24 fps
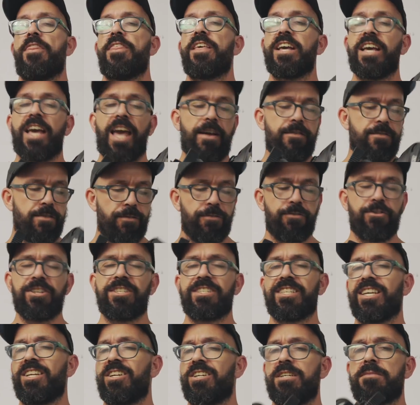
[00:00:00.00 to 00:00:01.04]
think every free
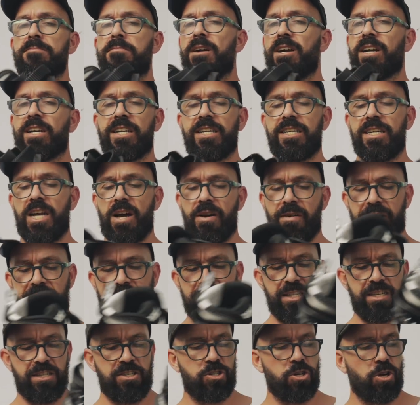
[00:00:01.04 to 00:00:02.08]
skate on the market now
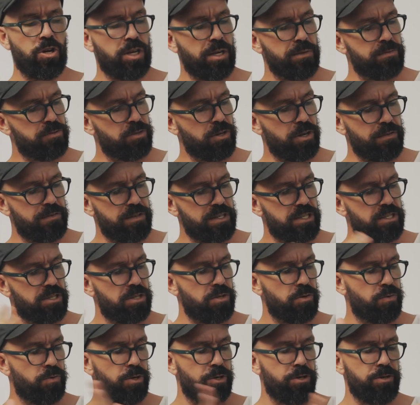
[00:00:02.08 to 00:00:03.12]
has this shock absorber,
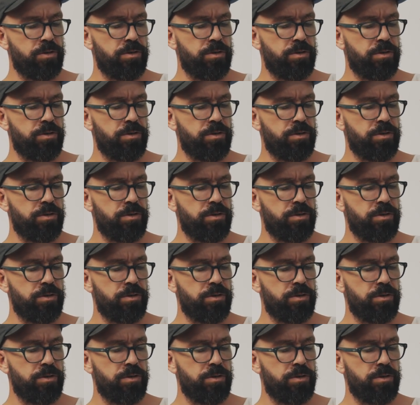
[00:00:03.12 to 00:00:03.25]
so